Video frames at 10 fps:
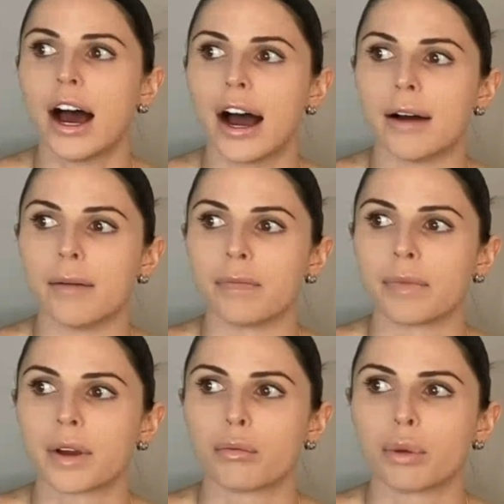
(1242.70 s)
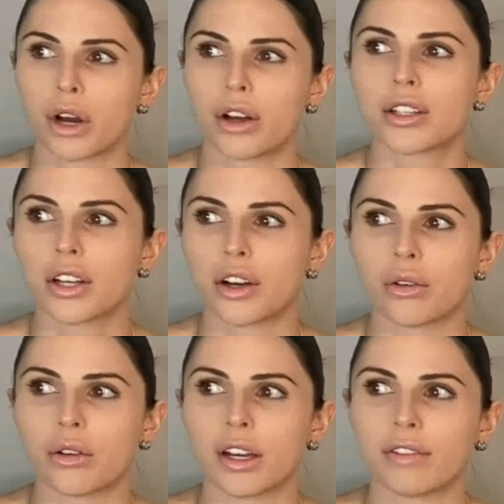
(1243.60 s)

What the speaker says: But also,